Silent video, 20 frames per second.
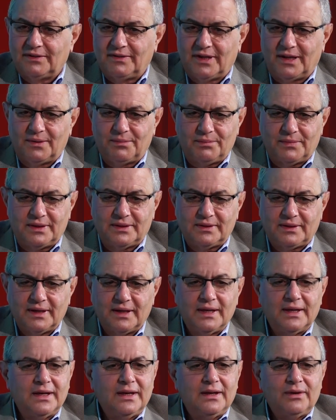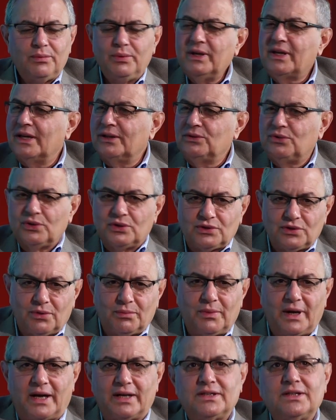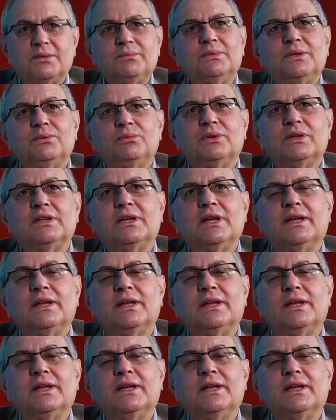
development, we can do so much. I mean, we